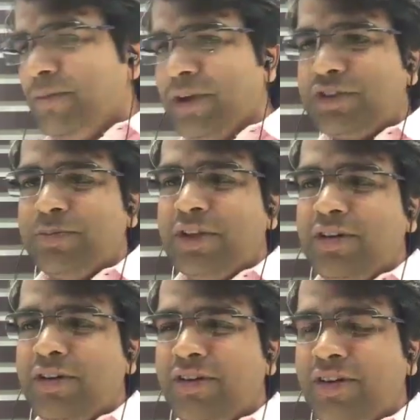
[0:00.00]
Brush up
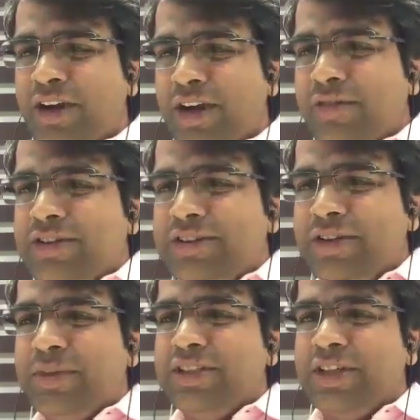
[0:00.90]
the current affairs
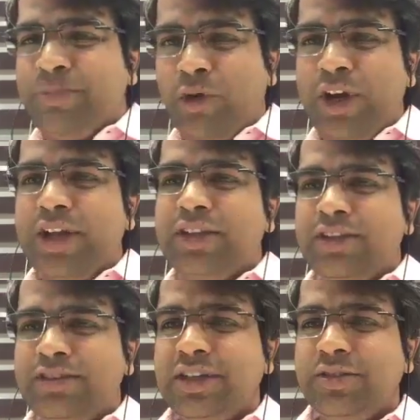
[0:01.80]
and basic polity
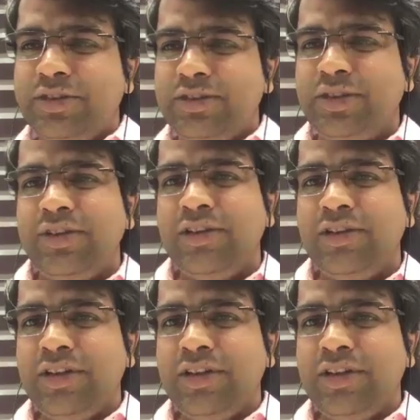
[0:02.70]
things, I would say.